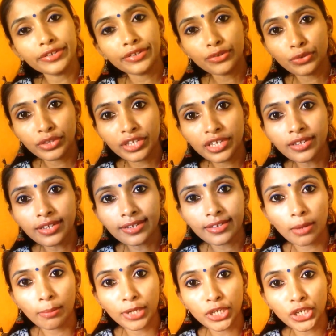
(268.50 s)
so this is
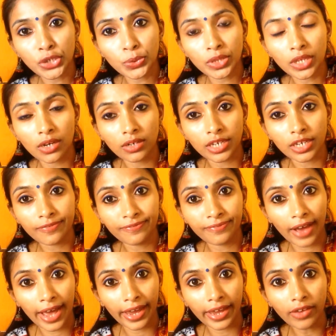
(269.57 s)
number
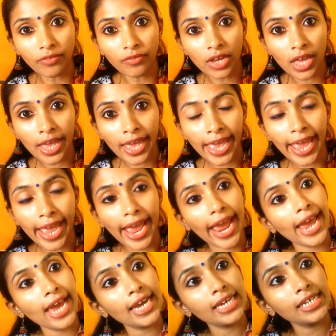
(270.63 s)
235
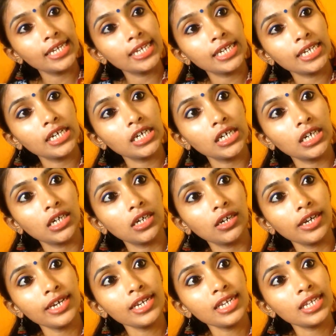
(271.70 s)
and
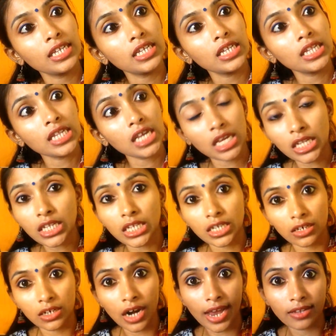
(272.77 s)
it says
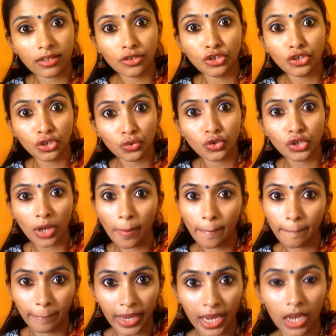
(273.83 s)
here as a nude
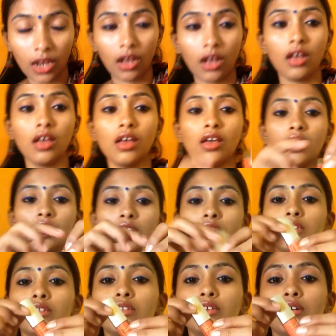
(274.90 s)
pink.
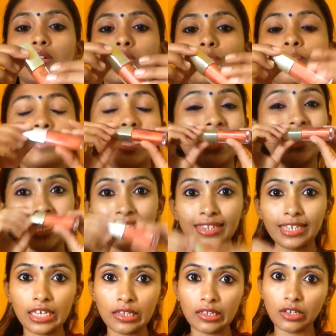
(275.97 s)
So let's
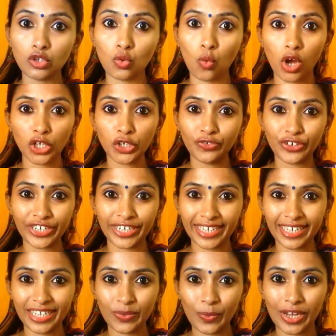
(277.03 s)
see the swatch for
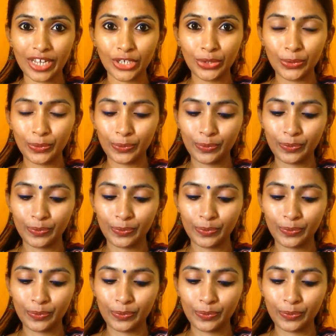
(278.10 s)
this one too.